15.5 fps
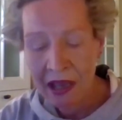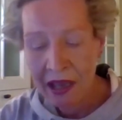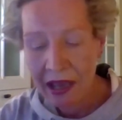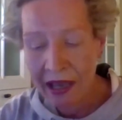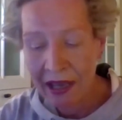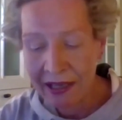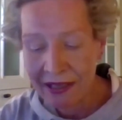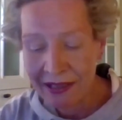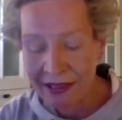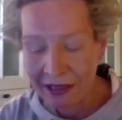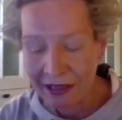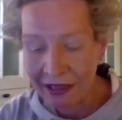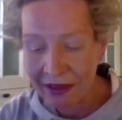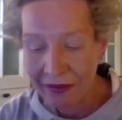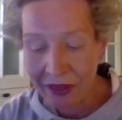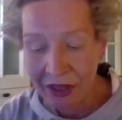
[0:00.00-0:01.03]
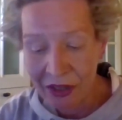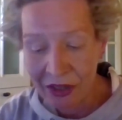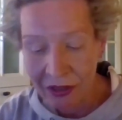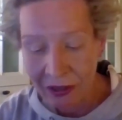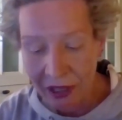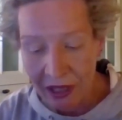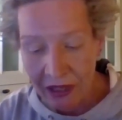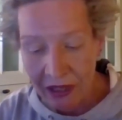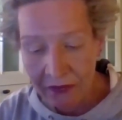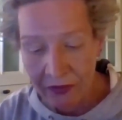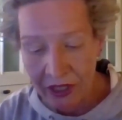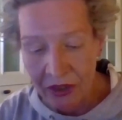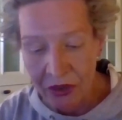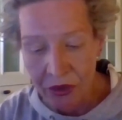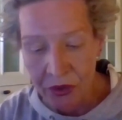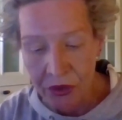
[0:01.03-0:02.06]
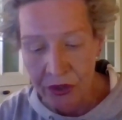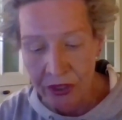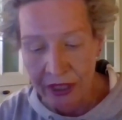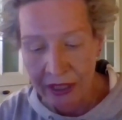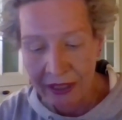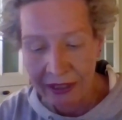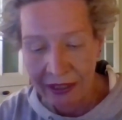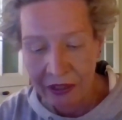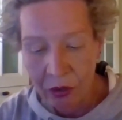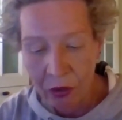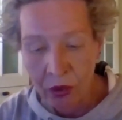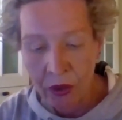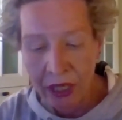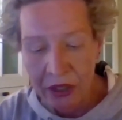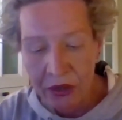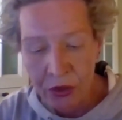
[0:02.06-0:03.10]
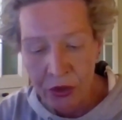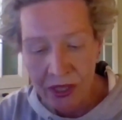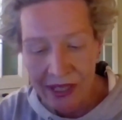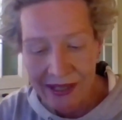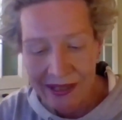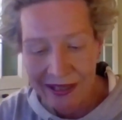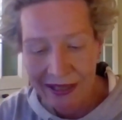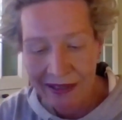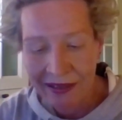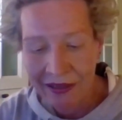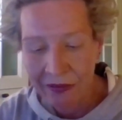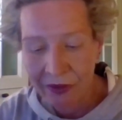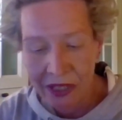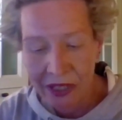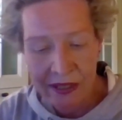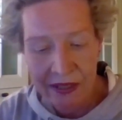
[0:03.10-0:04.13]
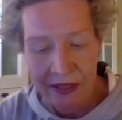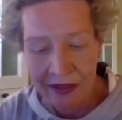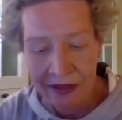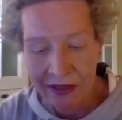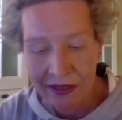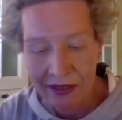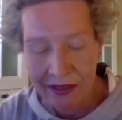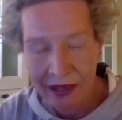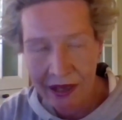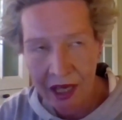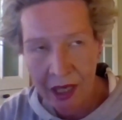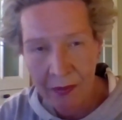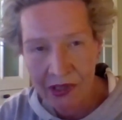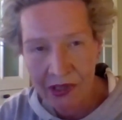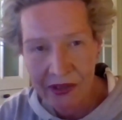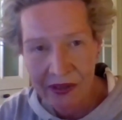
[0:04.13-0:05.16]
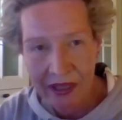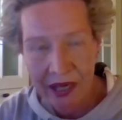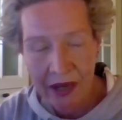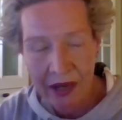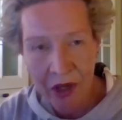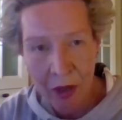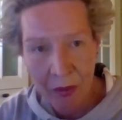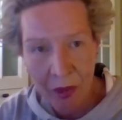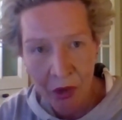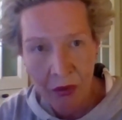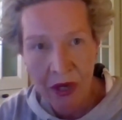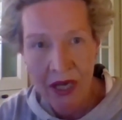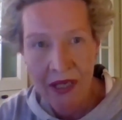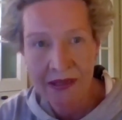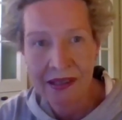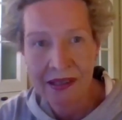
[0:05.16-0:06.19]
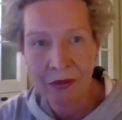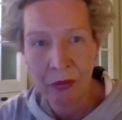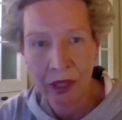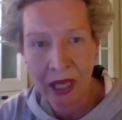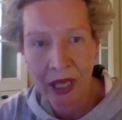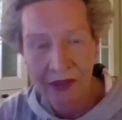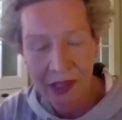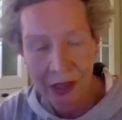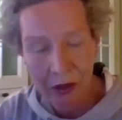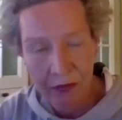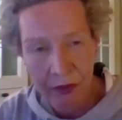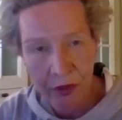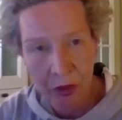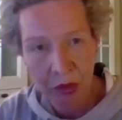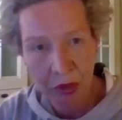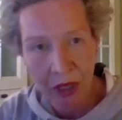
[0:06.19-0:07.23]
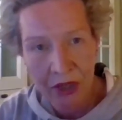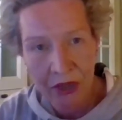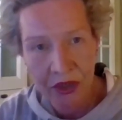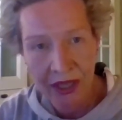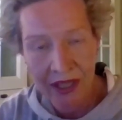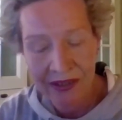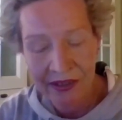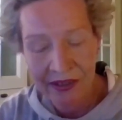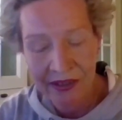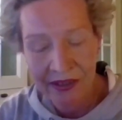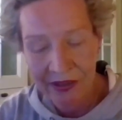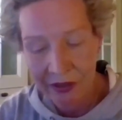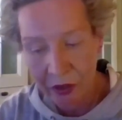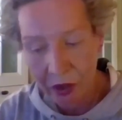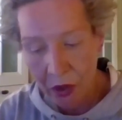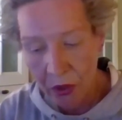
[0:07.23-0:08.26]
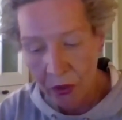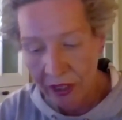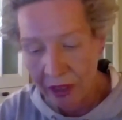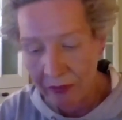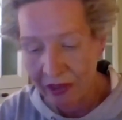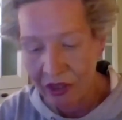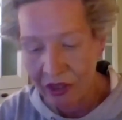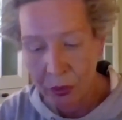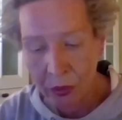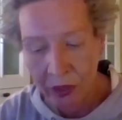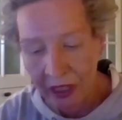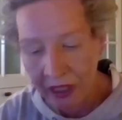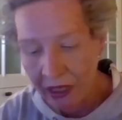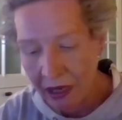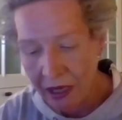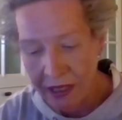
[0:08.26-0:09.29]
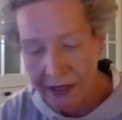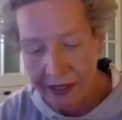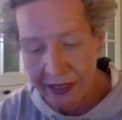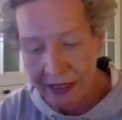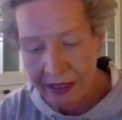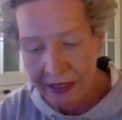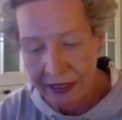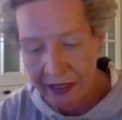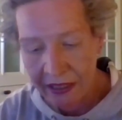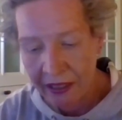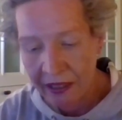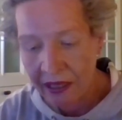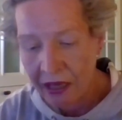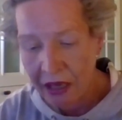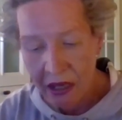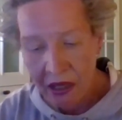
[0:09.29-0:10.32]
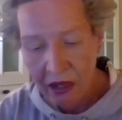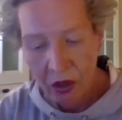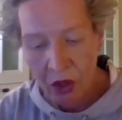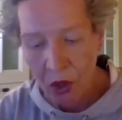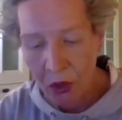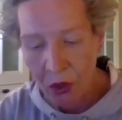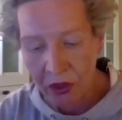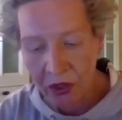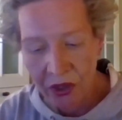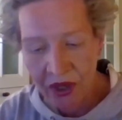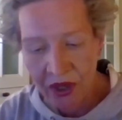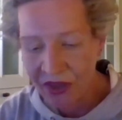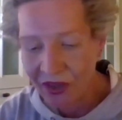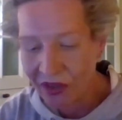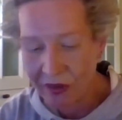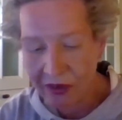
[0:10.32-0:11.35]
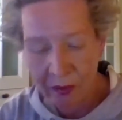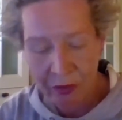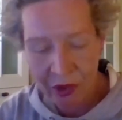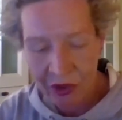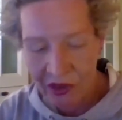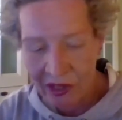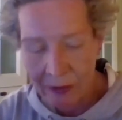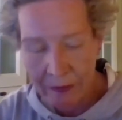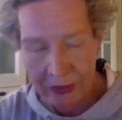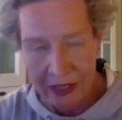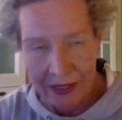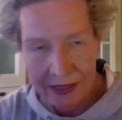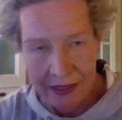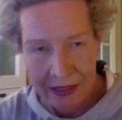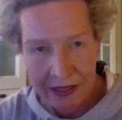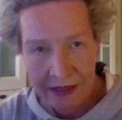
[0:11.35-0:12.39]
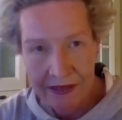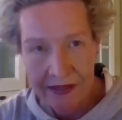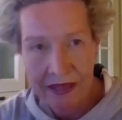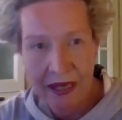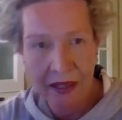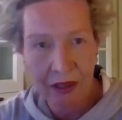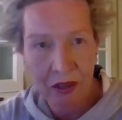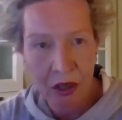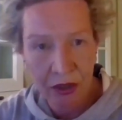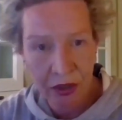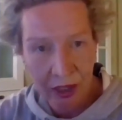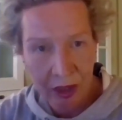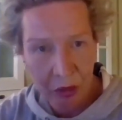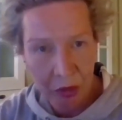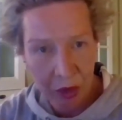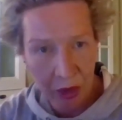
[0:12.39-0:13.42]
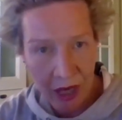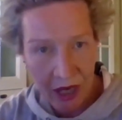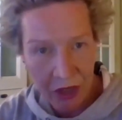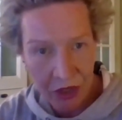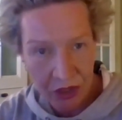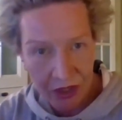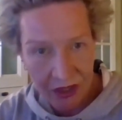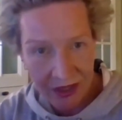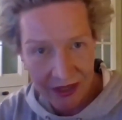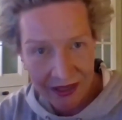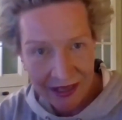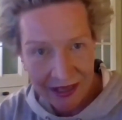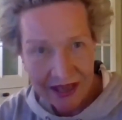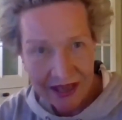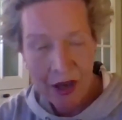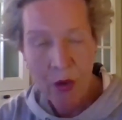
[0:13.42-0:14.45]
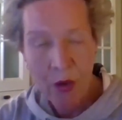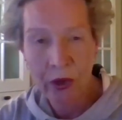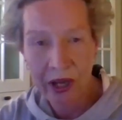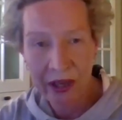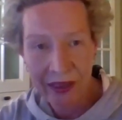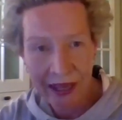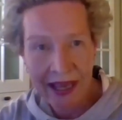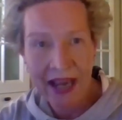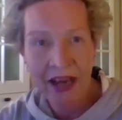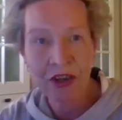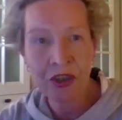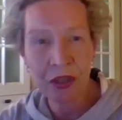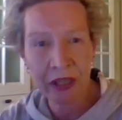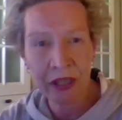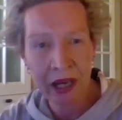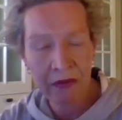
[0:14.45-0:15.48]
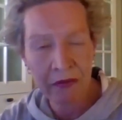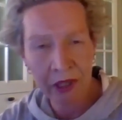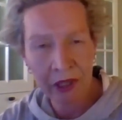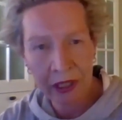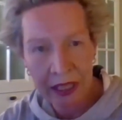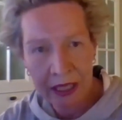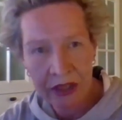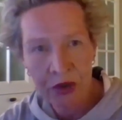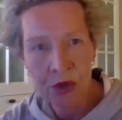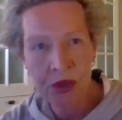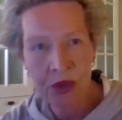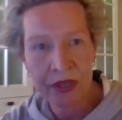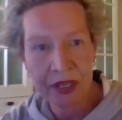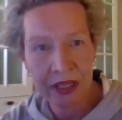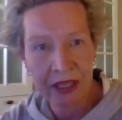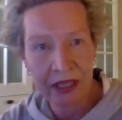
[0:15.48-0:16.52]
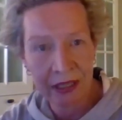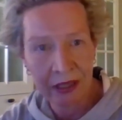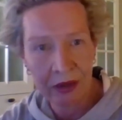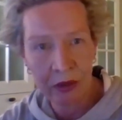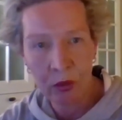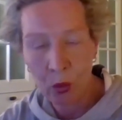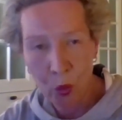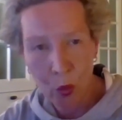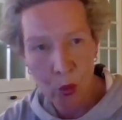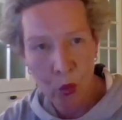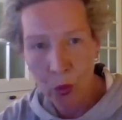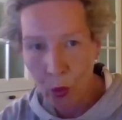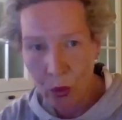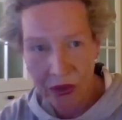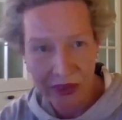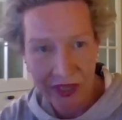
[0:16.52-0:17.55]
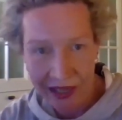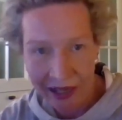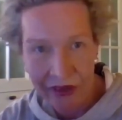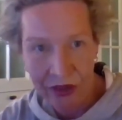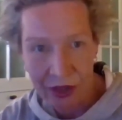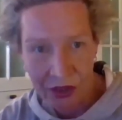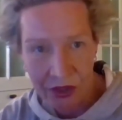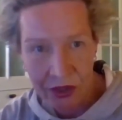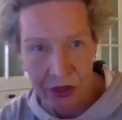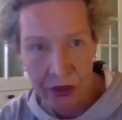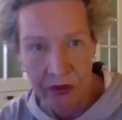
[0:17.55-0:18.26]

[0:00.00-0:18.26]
And there's a lot of interest in the recent times that I've come across. And we have a few projects going between ICT, coders, the music business, and content production, where they actually are really interested in what the others do.